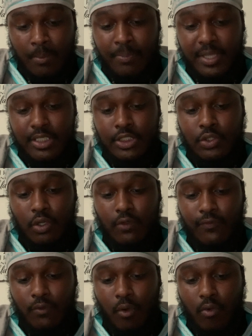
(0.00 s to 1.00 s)
be
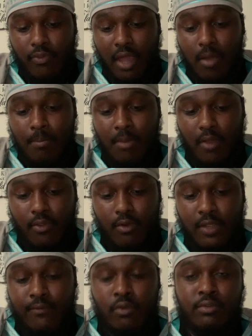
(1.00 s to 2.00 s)
joyful, O thou mother,
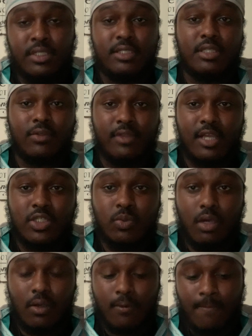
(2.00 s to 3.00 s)
even you sister out there as
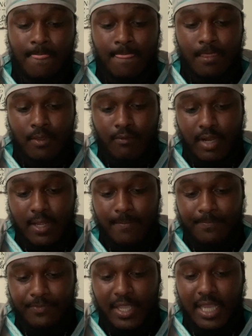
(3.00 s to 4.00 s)
well right?
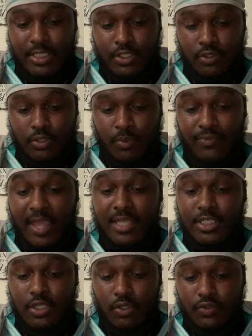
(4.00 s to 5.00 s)
They got children. With thy
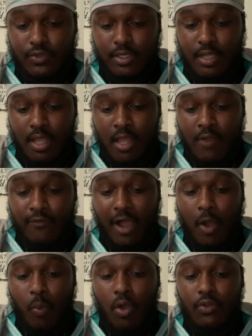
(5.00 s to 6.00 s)
children, for
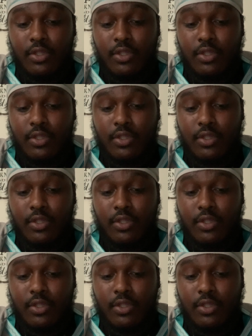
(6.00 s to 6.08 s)
I will